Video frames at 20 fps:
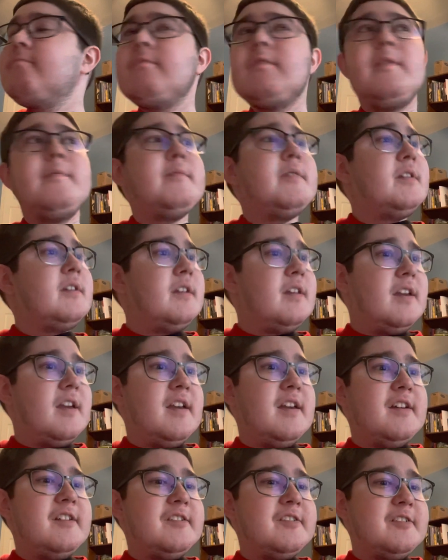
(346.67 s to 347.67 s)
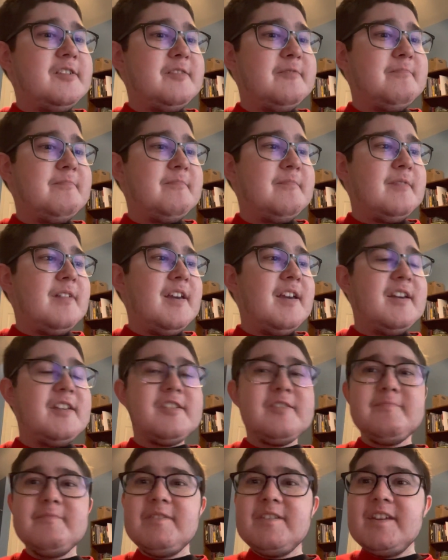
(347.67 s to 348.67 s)
I mean, and um, and
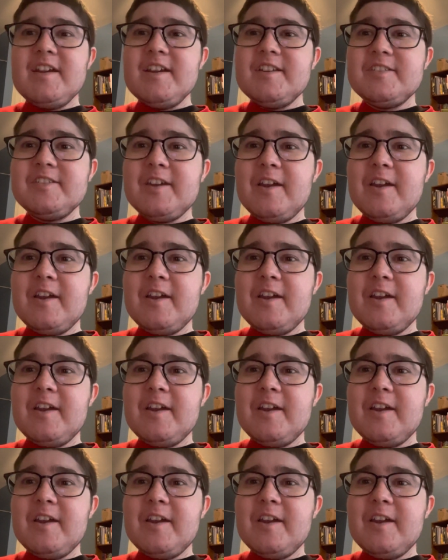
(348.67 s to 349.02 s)
um, and yes,